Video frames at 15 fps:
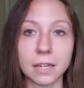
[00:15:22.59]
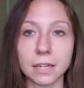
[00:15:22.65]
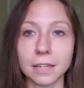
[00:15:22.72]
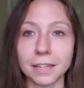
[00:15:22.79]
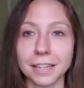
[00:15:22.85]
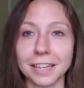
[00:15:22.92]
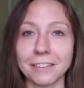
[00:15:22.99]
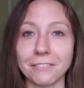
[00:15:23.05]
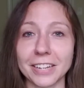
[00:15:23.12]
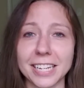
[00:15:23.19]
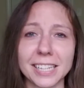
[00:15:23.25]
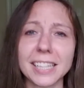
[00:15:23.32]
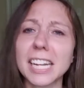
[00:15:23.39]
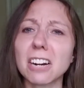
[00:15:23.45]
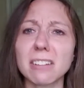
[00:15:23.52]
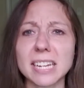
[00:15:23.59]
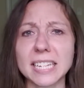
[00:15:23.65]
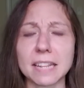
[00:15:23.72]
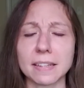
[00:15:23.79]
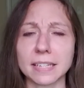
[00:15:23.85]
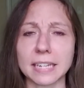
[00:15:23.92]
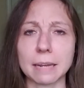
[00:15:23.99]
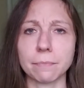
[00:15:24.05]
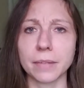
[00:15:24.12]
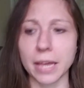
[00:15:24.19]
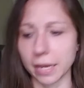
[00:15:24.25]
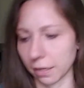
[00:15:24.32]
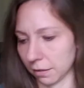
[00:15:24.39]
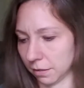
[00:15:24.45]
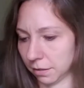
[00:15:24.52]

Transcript: it literally said the same thing.